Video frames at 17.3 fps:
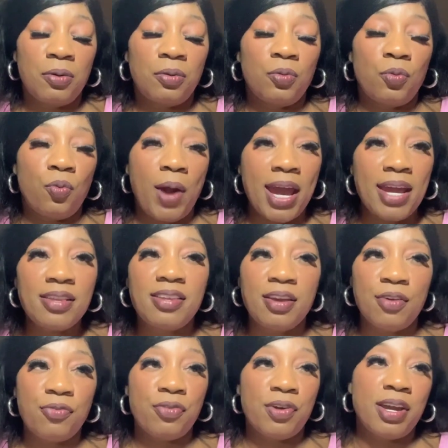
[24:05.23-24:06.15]
way
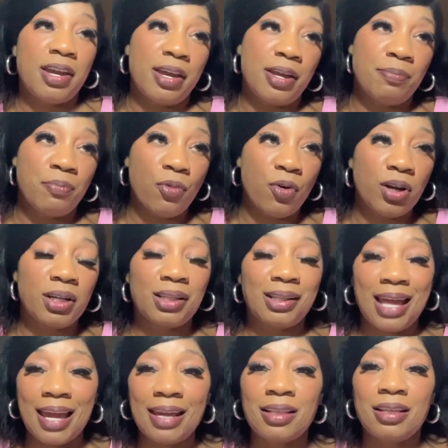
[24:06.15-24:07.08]
different and more than
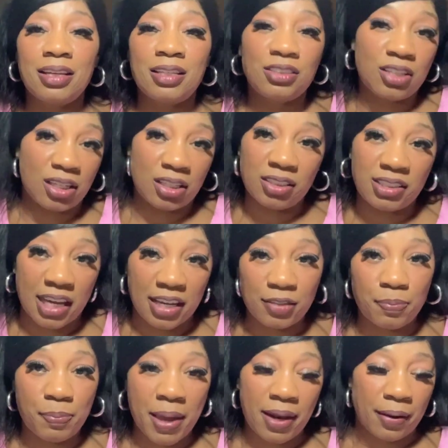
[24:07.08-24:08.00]
likely it's going to
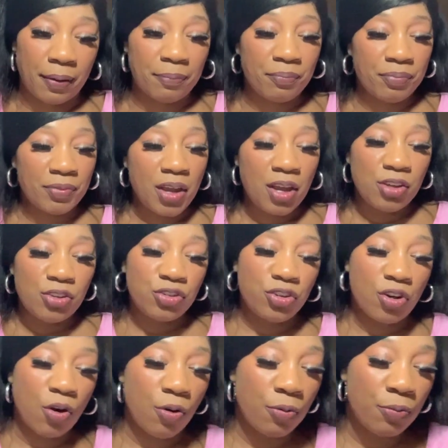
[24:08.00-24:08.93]
taste better.
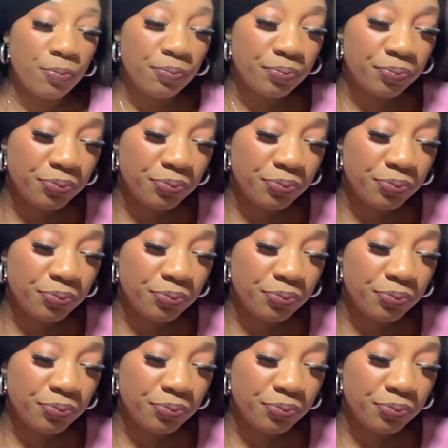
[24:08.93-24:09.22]
So